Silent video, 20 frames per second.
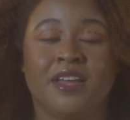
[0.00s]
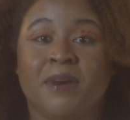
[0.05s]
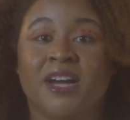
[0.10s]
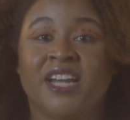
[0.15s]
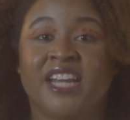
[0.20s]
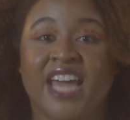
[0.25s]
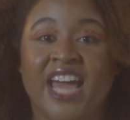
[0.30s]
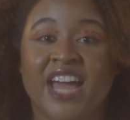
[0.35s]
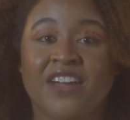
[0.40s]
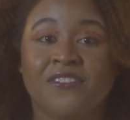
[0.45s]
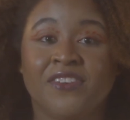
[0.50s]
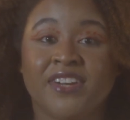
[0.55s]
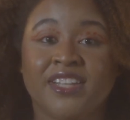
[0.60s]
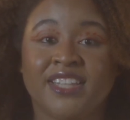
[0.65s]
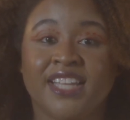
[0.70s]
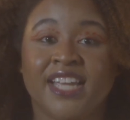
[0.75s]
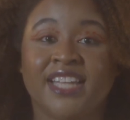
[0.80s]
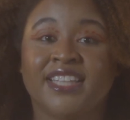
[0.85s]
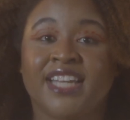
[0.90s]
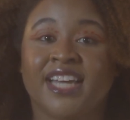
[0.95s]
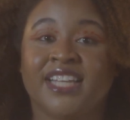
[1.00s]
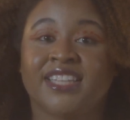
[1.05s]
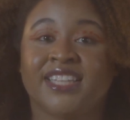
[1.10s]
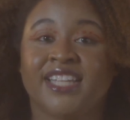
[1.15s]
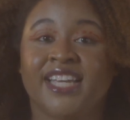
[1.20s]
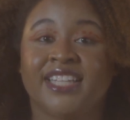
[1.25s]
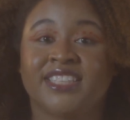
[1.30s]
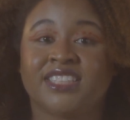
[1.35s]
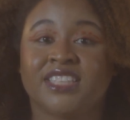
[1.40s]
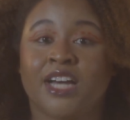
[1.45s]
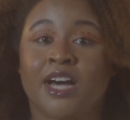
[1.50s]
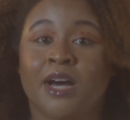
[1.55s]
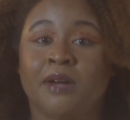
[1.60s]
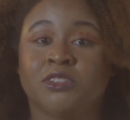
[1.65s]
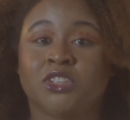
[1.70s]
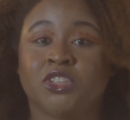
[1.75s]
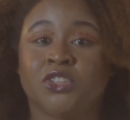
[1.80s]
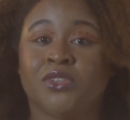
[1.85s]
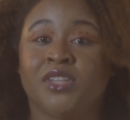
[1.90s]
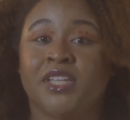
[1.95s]
But everything that leads
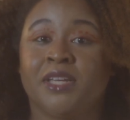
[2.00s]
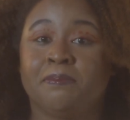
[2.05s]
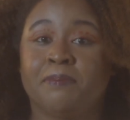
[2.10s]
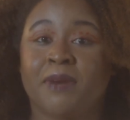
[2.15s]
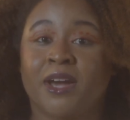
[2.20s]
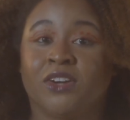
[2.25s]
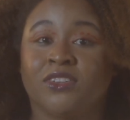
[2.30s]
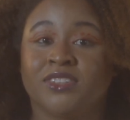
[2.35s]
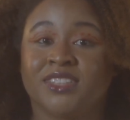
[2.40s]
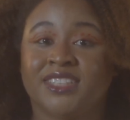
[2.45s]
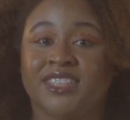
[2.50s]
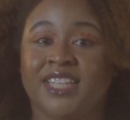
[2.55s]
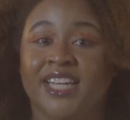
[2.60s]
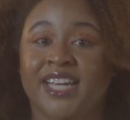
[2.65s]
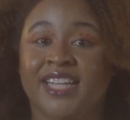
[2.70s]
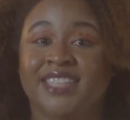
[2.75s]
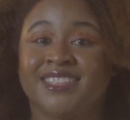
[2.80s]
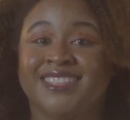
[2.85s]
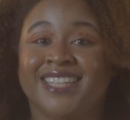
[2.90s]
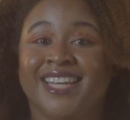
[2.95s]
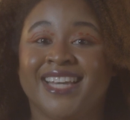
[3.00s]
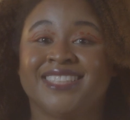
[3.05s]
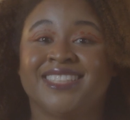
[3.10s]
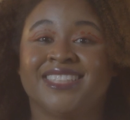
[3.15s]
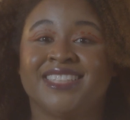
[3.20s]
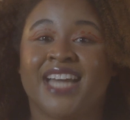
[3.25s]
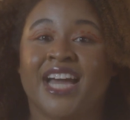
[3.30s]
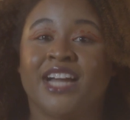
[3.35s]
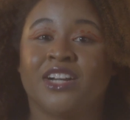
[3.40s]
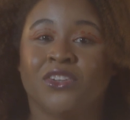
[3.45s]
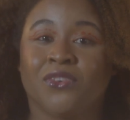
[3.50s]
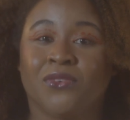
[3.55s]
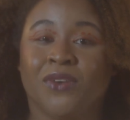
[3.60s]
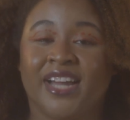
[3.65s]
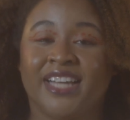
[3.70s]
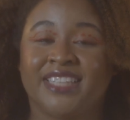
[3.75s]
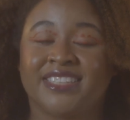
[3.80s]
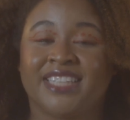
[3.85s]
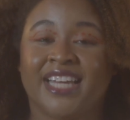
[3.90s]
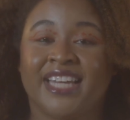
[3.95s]
up to the better scenes is not
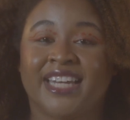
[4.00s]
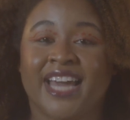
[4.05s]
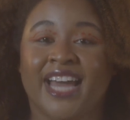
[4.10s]
great